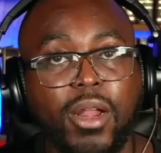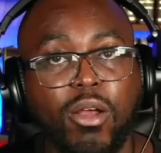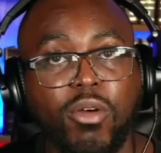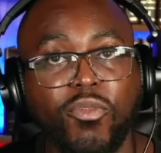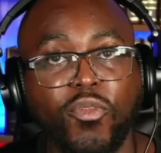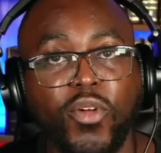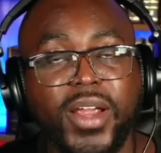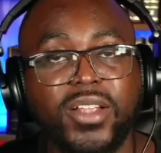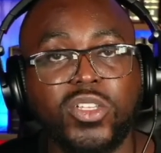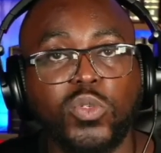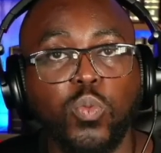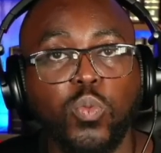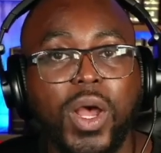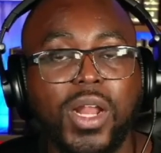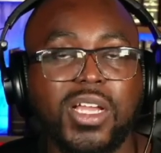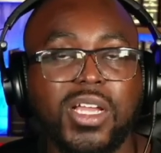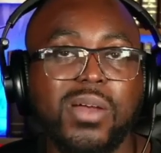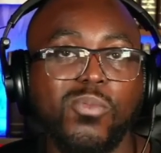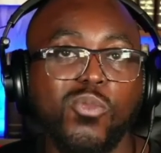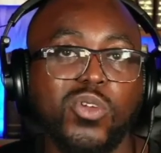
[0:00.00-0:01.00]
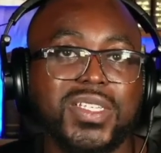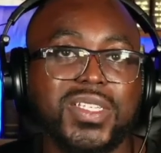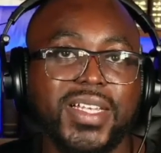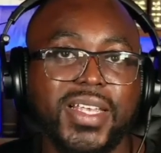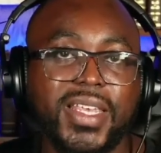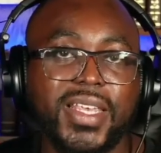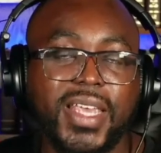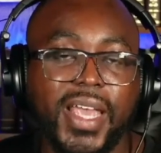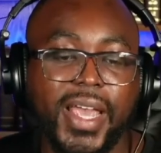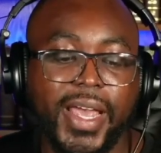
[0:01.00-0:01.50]
friends, welcome once
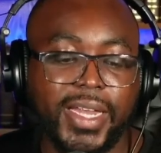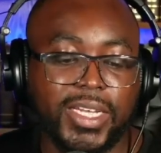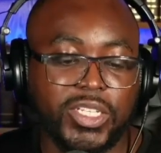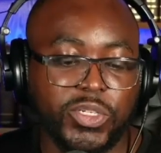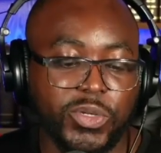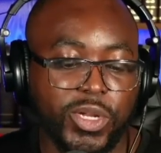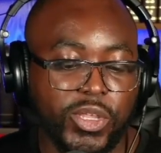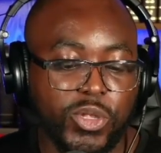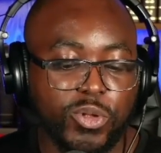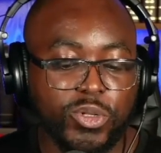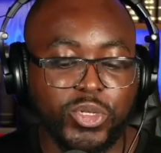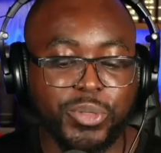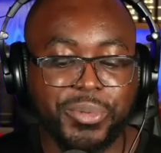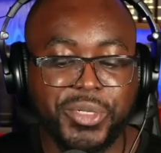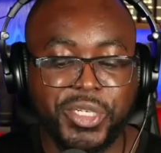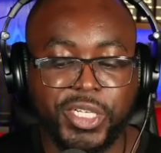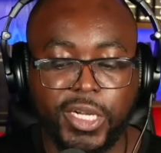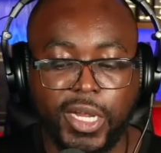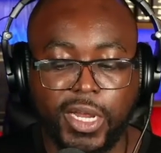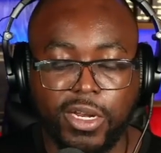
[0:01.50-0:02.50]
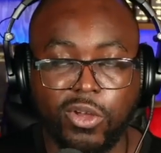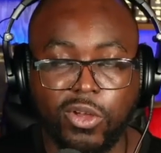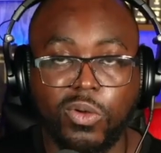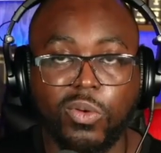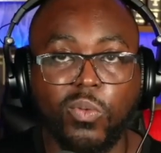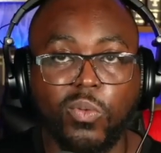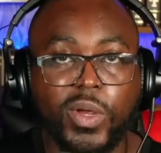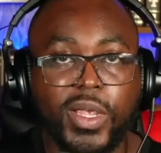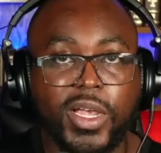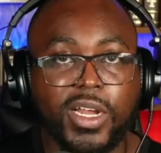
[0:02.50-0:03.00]
again to the YouTube
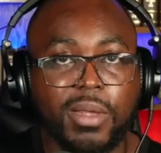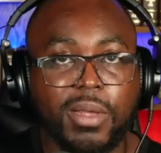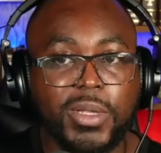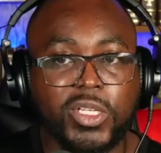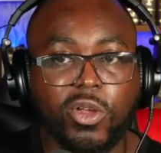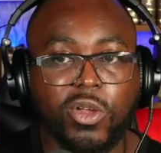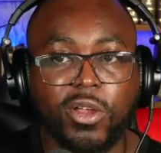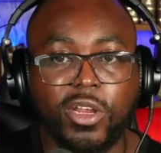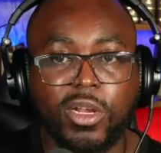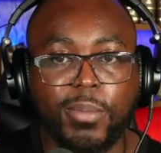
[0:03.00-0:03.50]
channel. We're gonna be talking